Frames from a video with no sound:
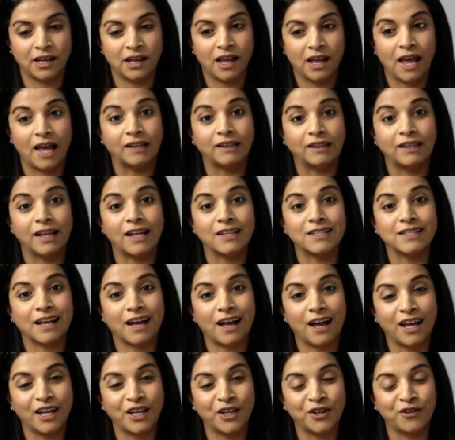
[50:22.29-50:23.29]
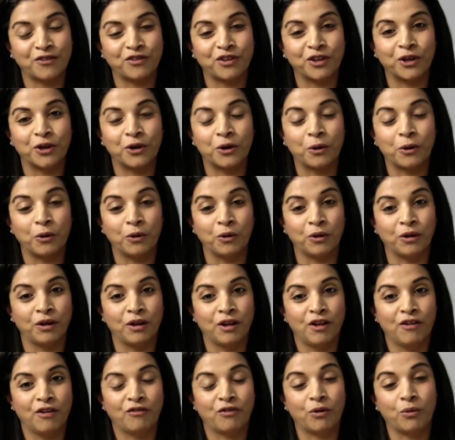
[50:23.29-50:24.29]
And that's kind of the goal
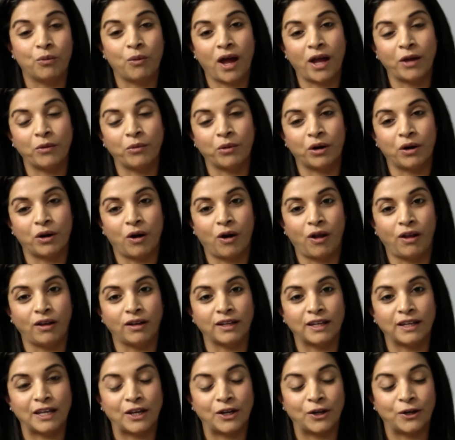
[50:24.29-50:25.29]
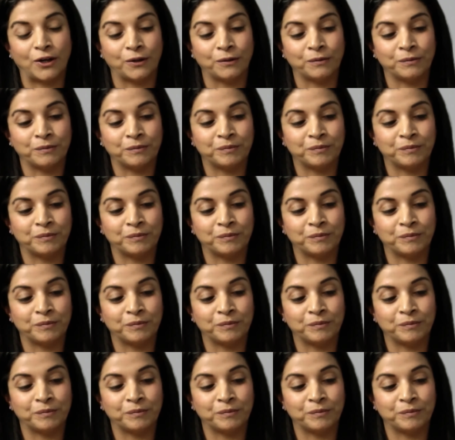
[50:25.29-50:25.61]
for why we're all here.